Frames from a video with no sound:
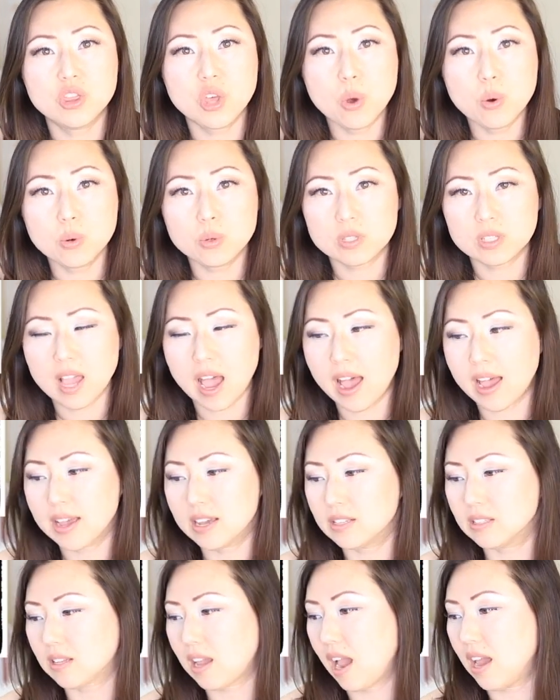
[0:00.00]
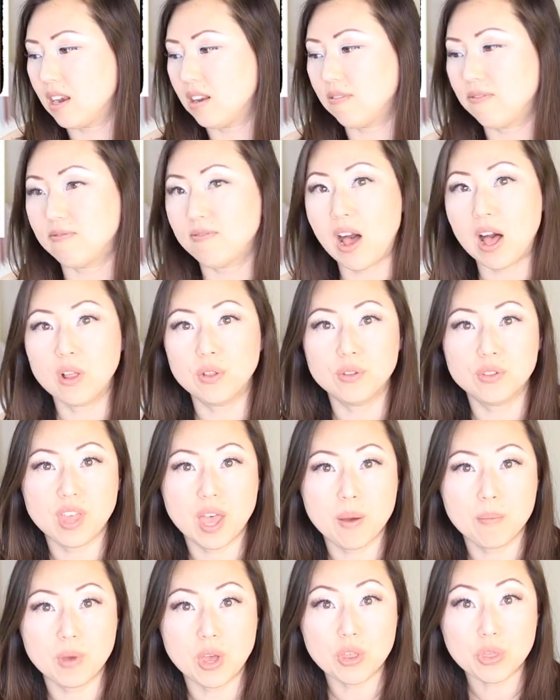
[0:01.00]
those guys kind of follow
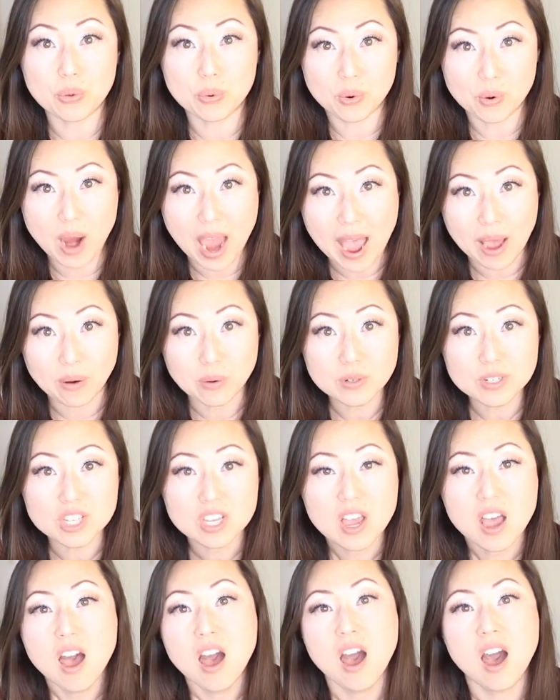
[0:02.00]
them throughout.